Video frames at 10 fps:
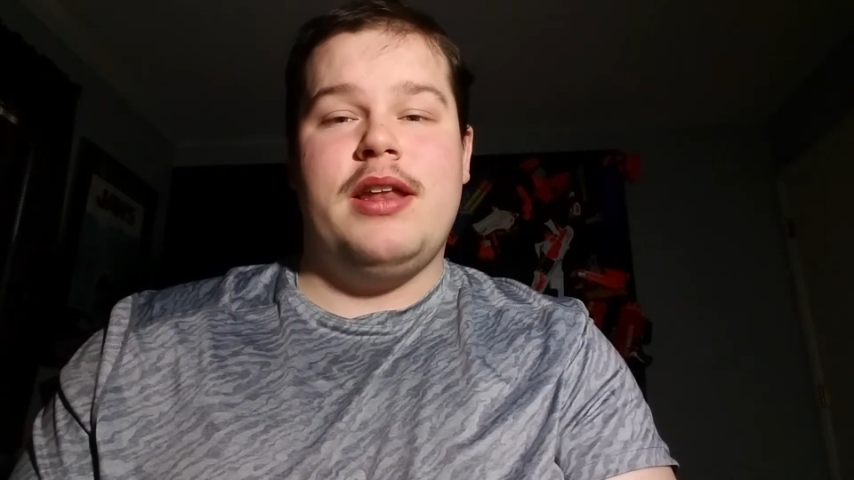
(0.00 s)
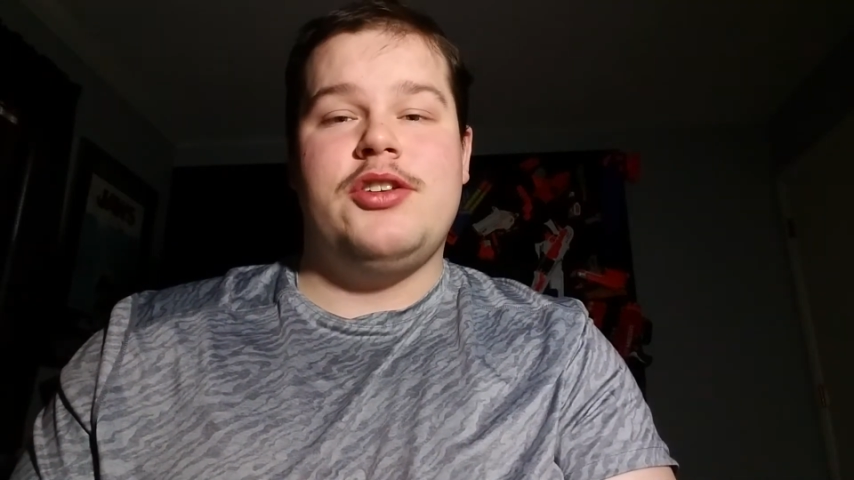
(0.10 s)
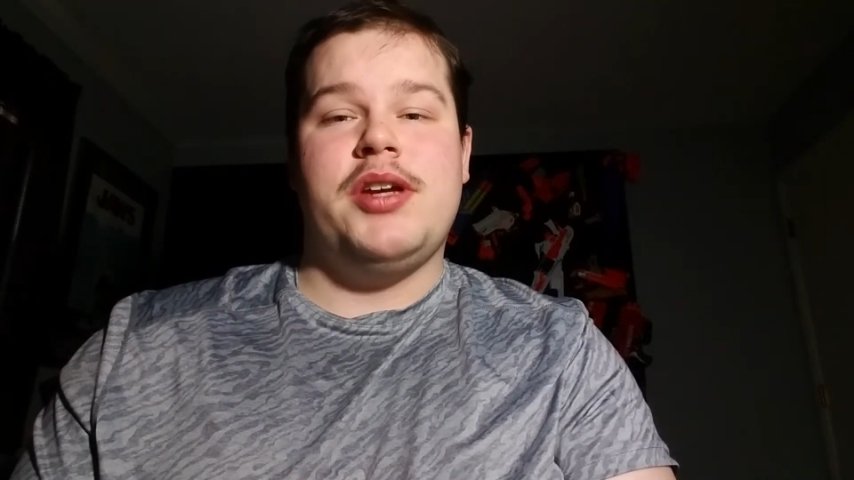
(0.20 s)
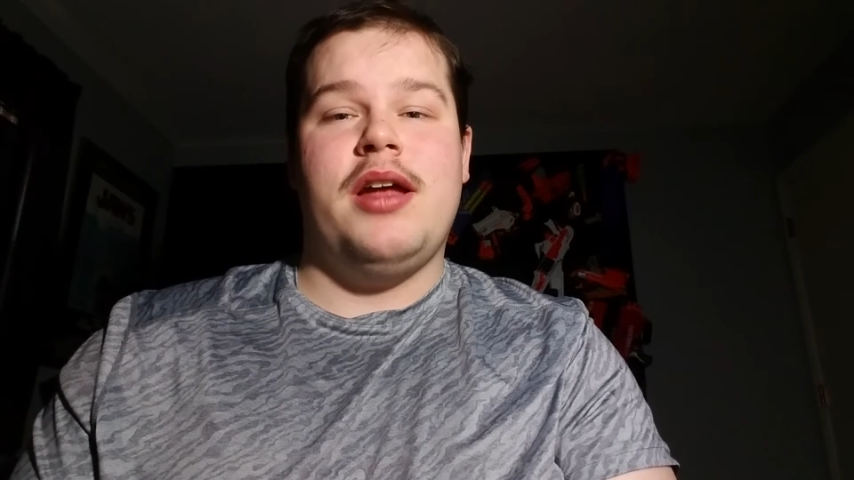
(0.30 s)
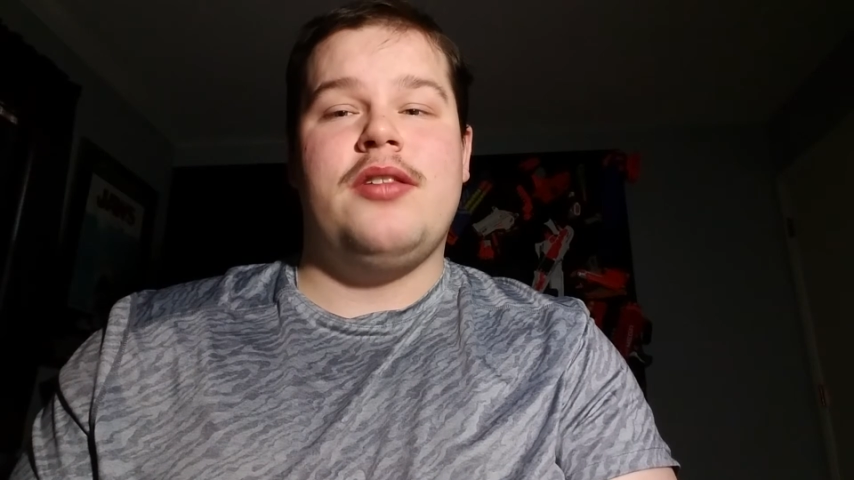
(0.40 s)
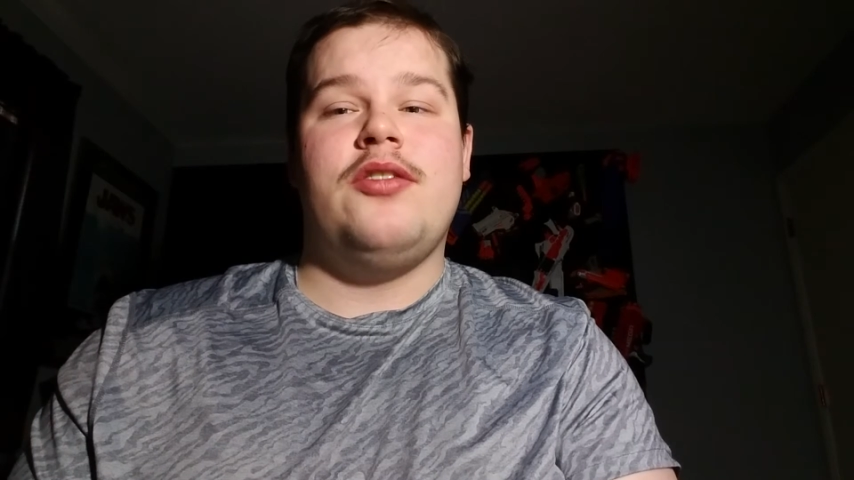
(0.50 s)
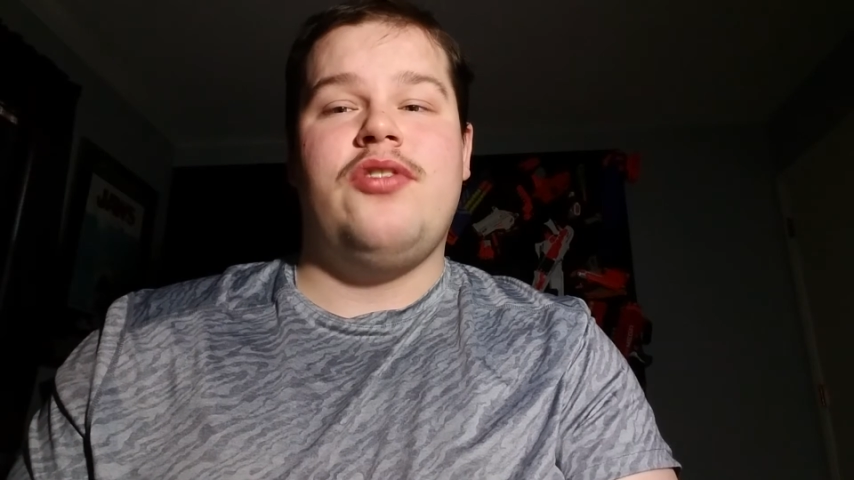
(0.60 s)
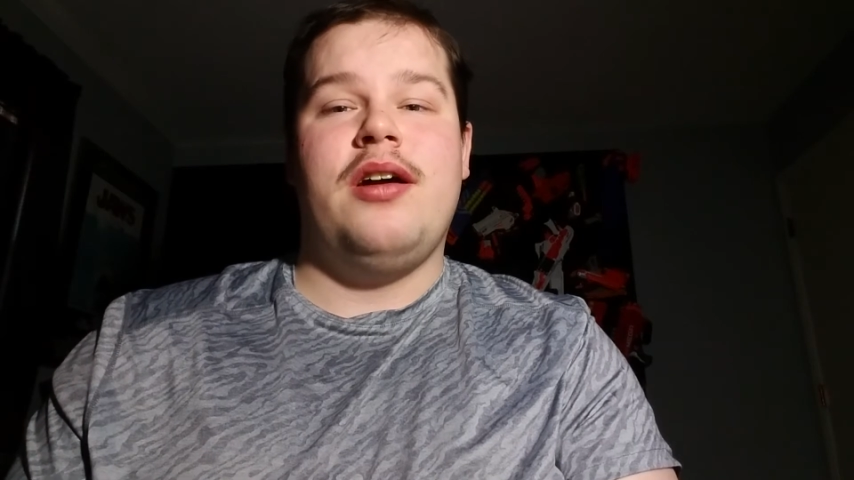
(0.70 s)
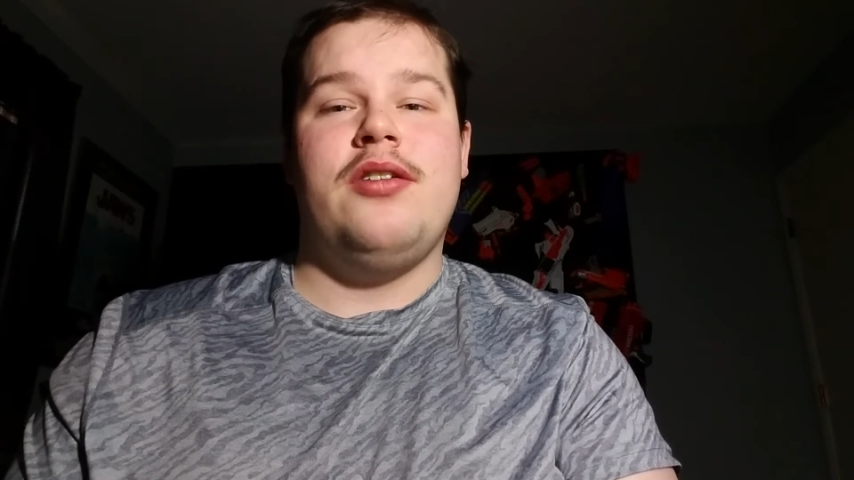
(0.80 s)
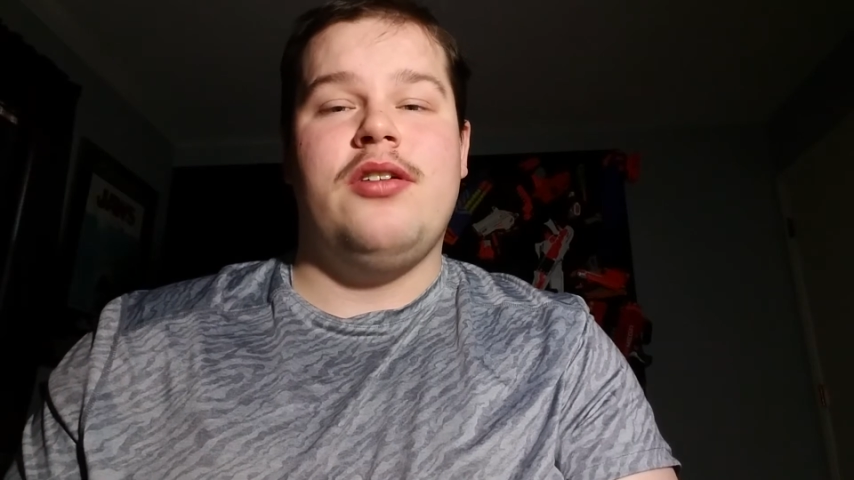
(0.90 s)
chance to
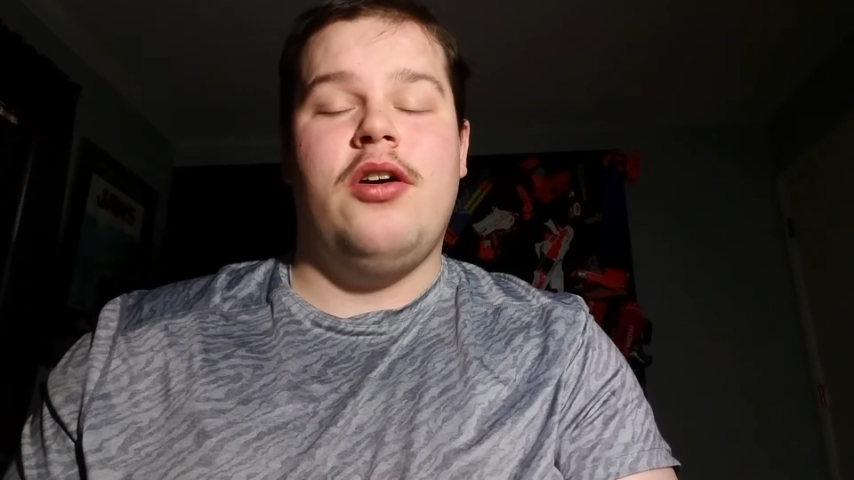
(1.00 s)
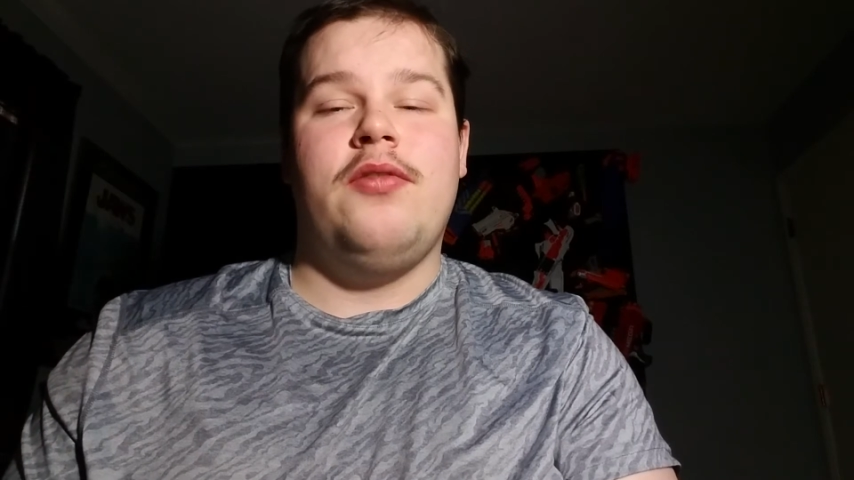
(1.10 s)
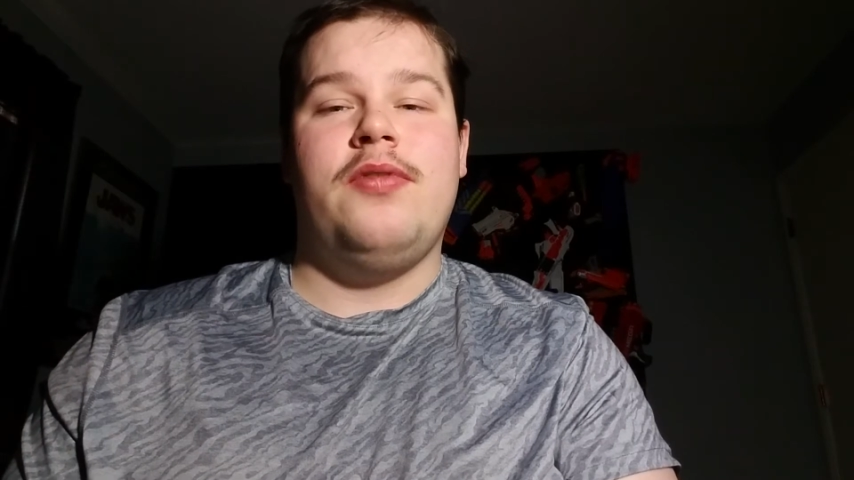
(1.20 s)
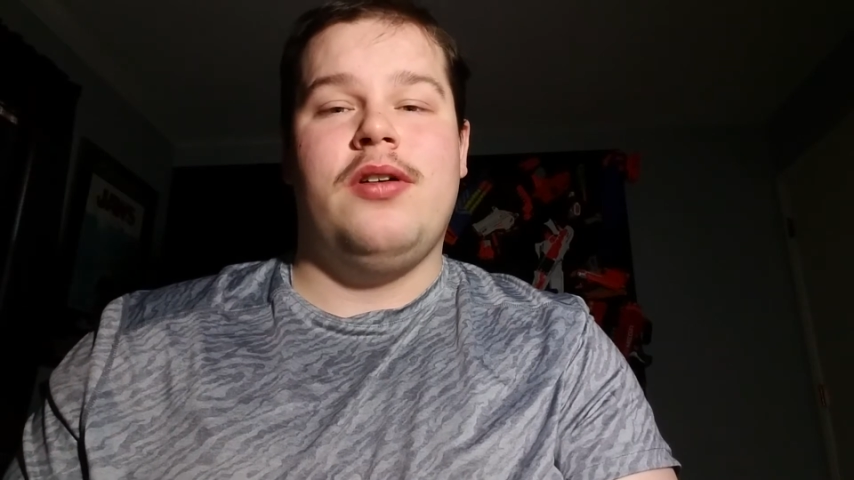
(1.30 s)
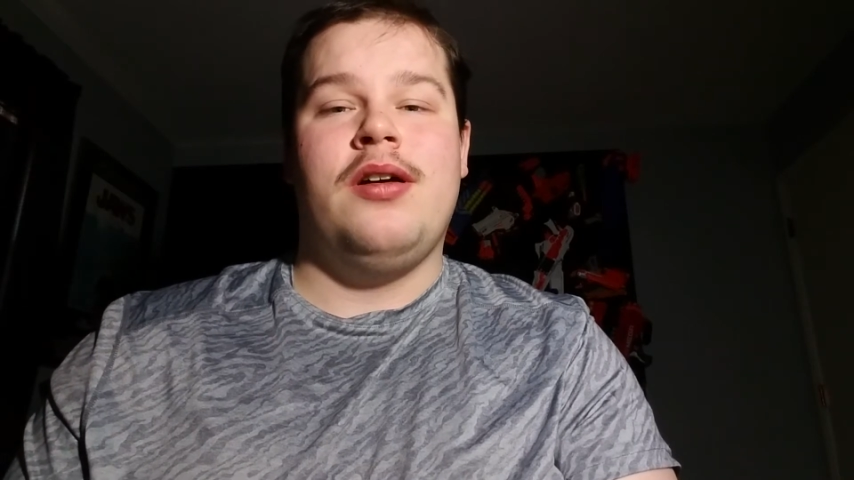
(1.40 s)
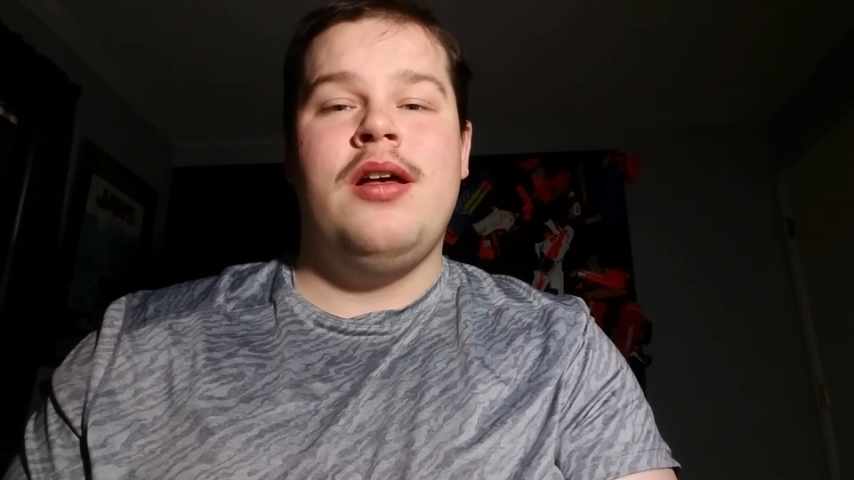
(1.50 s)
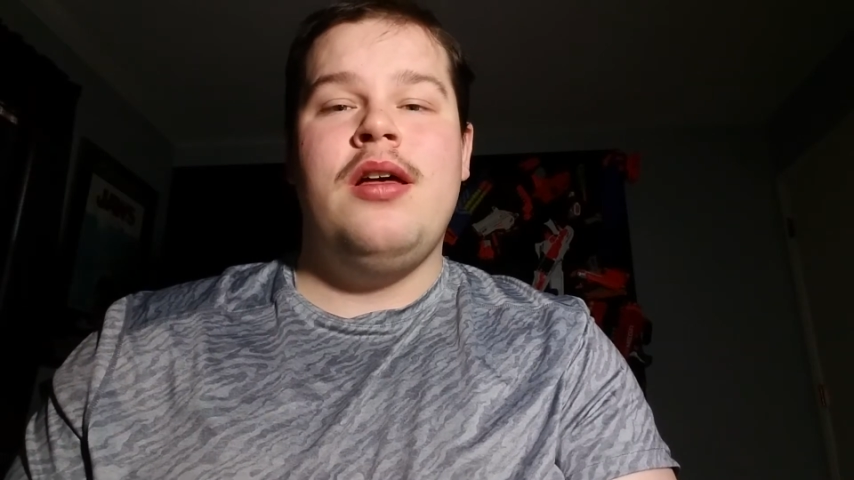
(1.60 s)
try and go for